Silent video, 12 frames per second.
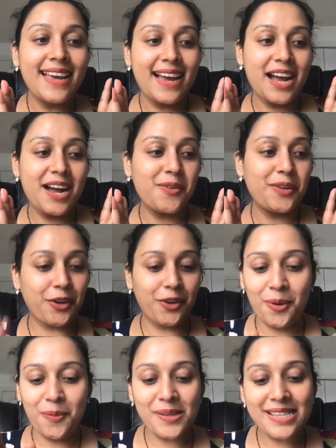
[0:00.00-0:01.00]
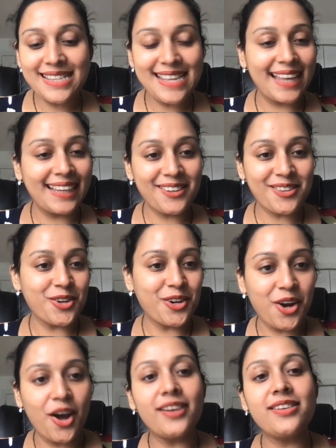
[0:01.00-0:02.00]
whether you're a business analyst or
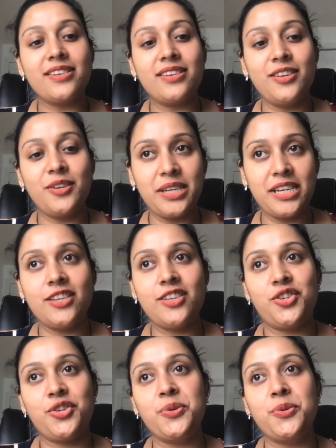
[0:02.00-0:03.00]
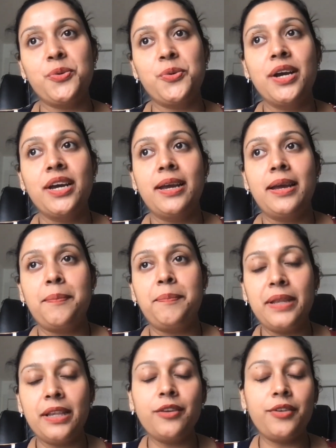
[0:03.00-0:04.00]
not, you need to
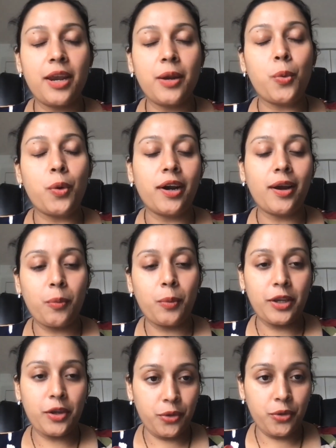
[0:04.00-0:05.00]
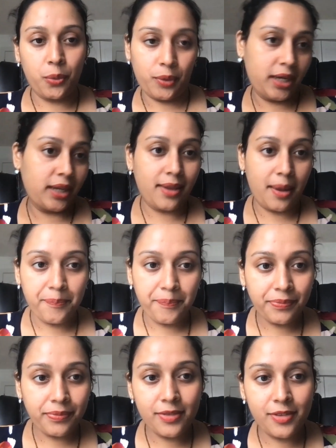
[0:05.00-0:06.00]
build your network when you don't need them.
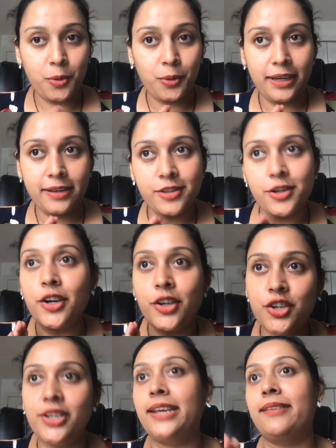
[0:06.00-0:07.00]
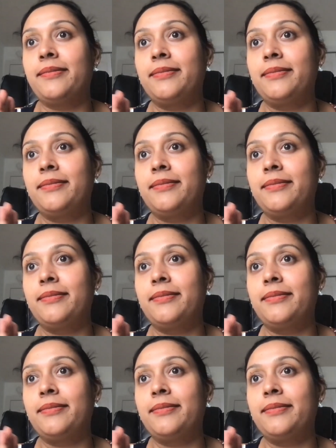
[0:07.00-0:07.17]
So, like, start today.